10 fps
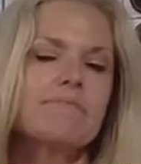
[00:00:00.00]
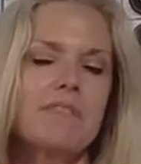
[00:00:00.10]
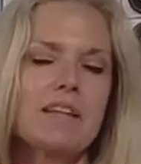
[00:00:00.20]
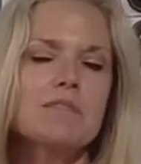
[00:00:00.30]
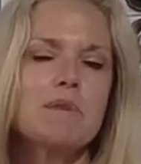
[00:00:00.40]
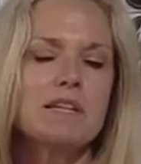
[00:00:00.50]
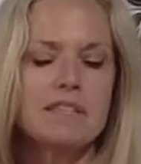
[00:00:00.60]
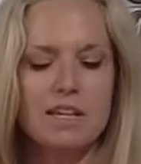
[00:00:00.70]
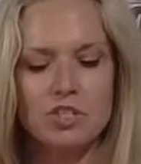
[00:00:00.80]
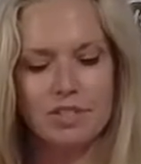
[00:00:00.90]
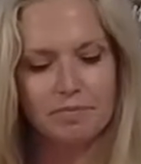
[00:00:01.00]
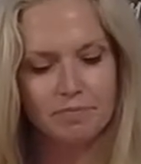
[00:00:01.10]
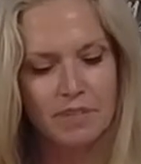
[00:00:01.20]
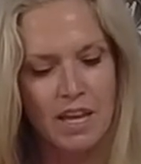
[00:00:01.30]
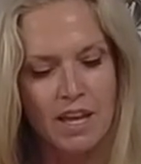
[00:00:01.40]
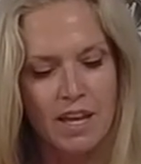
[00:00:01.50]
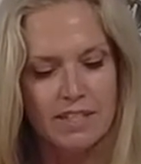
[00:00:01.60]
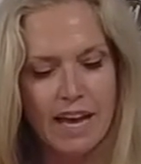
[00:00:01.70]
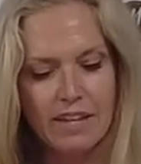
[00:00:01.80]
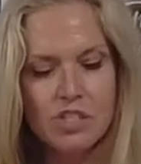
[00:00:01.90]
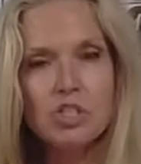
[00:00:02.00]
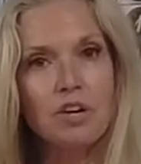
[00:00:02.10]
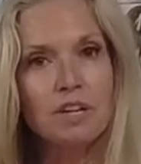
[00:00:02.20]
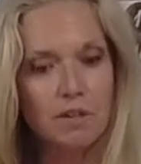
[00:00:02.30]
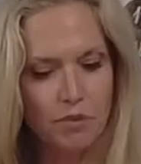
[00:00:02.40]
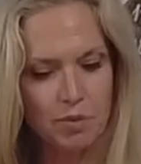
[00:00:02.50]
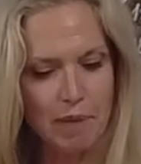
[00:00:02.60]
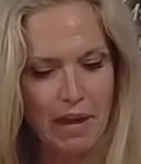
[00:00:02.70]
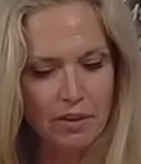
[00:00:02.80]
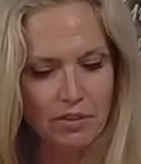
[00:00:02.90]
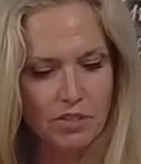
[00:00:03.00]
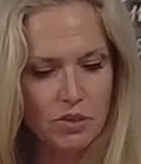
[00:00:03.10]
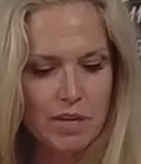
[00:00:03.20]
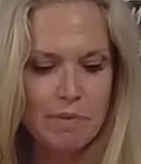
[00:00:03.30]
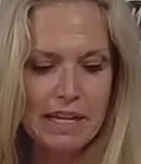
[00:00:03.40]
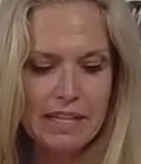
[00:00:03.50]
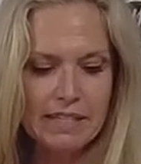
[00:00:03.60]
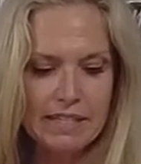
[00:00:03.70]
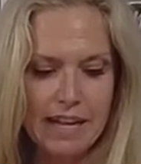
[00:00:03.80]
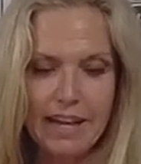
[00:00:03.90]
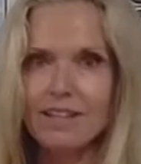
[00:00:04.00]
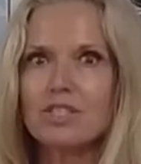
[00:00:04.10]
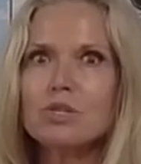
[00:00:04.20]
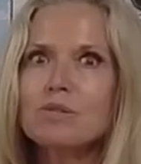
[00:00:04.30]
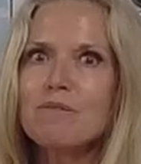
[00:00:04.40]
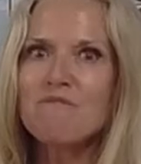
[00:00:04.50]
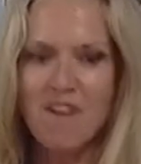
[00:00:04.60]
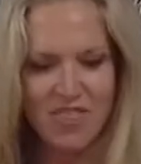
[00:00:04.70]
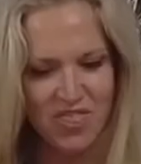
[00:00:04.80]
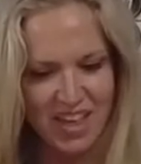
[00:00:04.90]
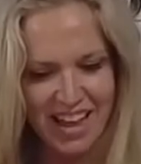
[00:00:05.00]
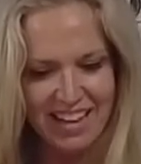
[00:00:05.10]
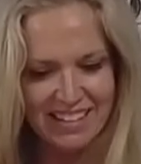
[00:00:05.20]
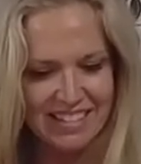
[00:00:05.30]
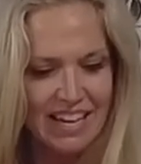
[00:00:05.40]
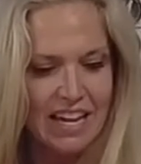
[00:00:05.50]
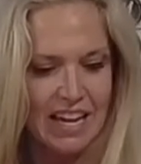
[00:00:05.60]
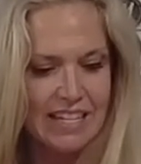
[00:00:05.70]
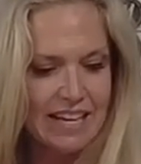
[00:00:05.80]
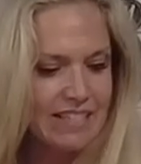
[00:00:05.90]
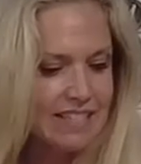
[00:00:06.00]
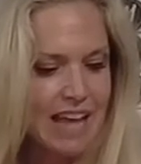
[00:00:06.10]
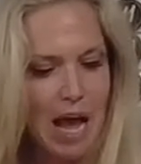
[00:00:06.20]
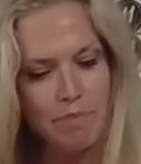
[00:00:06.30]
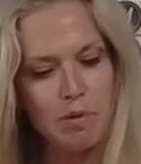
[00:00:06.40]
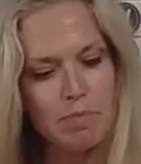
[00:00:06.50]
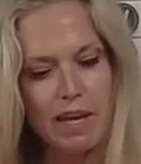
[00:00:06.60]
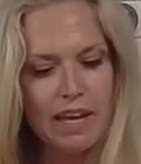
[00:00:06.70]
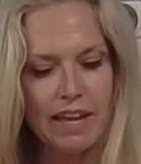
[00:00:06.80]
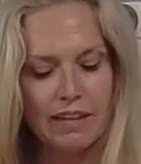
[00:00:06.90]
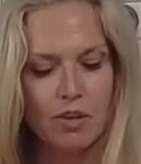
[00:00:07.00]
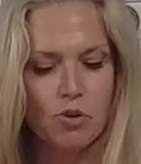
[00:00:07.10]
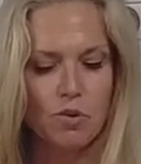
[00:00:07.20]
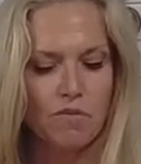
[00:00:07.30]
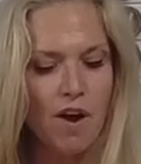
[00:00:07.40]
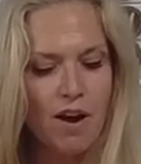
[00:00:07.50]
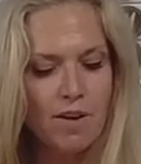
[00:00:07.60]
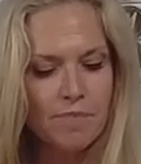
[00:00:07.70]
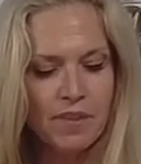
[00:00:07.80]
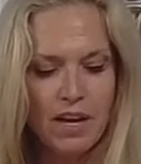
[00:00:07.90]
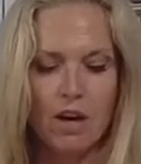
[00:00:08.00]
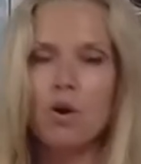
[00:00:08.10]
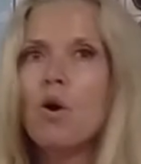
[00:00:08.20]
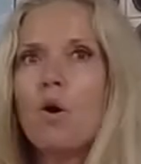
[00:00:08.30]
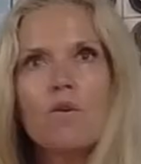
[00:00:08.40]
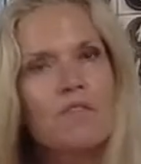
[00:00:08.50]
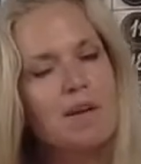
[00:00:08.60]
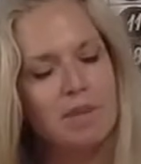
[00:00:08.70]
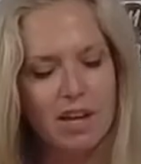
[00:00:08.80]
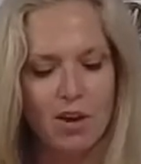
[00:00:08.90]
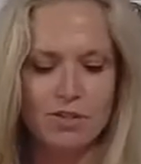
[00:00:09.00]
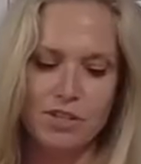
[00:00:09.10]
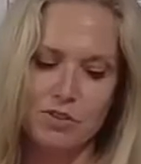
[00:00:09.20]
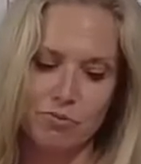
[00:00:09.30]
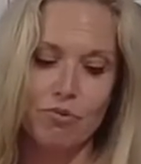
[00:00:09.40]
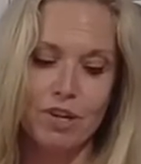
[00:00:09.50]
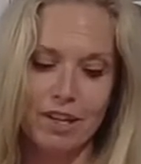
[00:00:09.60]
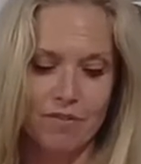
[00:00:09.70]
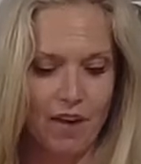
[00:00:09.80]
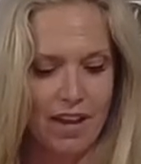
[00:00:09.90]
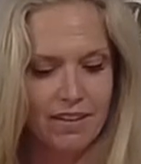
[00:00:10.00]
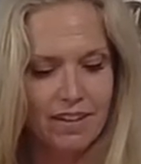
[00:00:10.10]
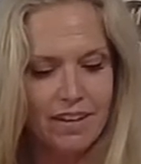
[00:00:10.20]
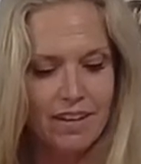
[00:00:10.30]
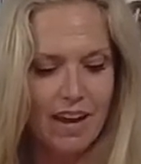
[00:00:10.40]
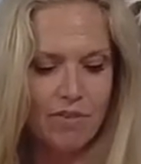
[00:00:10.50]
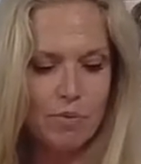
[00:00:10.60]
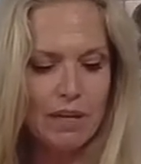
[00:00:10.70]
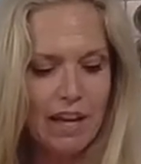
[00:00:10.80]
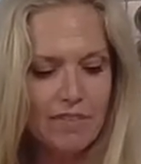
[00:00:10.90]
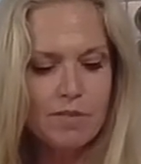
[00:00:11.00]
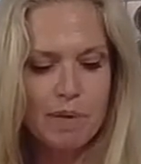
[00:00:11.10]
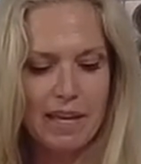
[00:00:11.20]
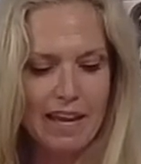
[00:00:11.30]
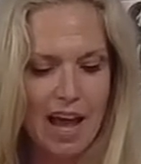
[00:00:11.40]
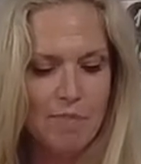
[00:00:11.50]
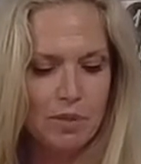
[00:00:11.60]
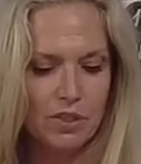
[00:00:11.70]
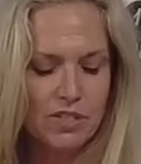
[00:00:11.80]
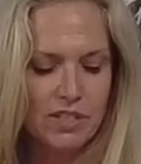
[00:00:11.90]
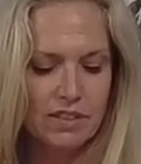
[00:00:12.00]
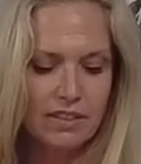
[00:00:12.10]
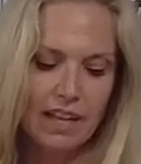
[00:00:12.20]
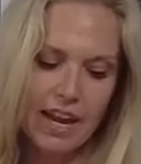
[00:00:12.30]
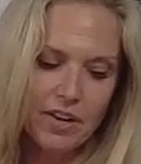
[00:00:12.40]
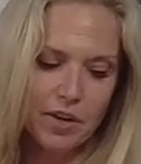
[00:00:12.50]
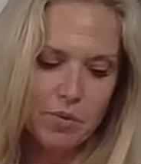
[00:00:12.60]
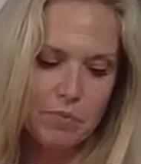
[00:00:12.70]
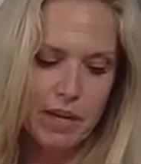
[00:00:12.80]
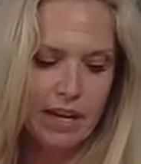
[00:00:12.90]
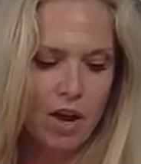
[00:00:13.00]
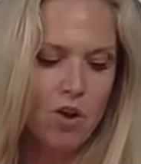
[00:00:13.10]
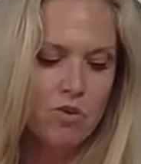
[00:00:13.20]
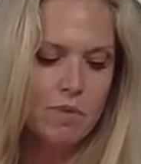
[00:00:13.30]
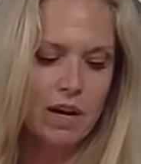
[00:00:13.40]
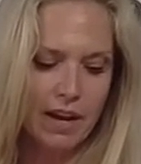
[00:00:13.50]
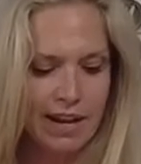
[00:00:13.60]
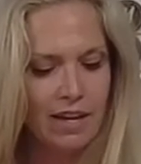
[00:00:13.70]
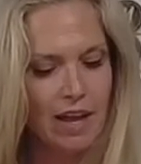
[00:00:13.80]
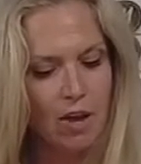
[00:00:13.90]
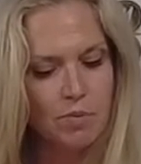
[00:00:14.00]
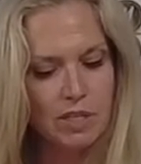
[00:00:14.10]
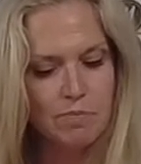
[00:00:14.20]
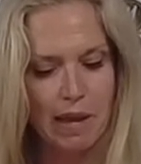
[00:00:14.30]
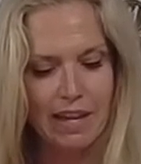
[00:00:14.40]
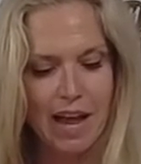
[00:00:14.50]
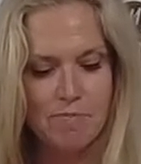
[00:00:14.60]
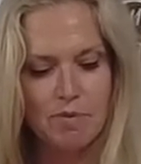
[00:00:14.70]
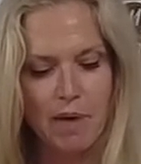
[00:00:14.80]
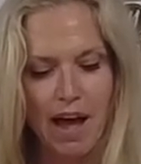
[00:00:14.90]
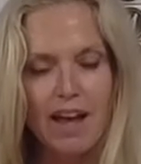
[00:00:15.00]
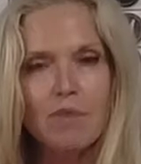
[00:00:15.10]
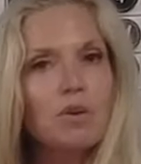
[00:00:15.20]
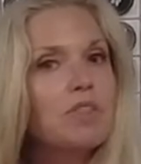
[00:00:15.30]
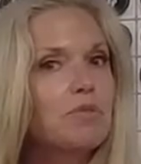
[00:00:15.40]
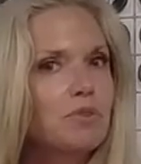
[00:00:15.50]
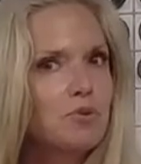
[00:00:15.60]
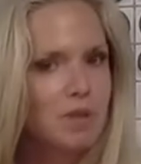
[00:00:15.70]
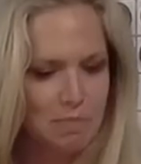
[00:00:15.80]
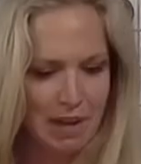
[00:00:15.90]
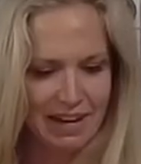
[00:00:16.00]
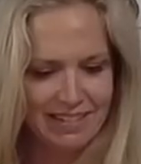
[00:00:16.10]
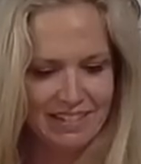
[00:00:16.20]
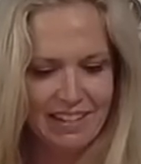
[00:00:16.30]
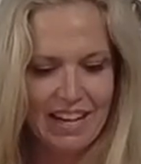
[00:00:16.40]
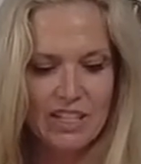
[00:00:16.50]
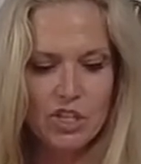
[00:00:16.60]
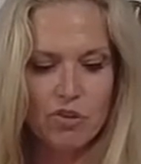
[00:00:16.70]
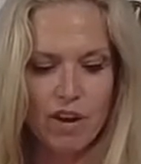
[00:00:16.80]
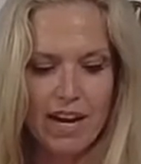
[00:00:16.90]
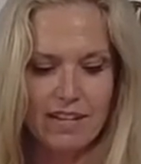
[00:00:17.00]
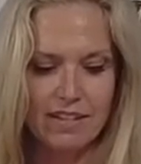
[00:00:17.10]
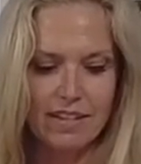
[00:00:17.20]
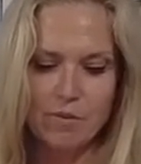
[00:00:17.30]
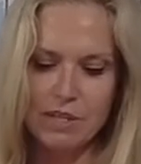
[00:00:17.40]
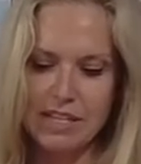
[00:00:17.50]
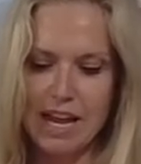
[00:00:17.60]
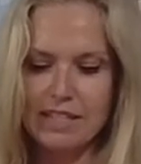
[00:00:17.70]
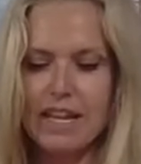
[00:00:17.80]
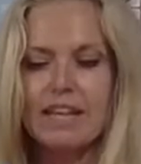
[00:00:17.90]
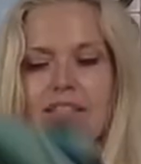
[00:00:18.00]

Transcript: That's meditation. Dad is starting to feel better, so he begins to take us to do some fun things. He takes us apple picking at a local farm. Our whole family goes, and it's really fun. Everyone loves picking apples. Later, when we get home, our aunt helps us bake an apple pie with the fruit we picked. It's great when Dad takes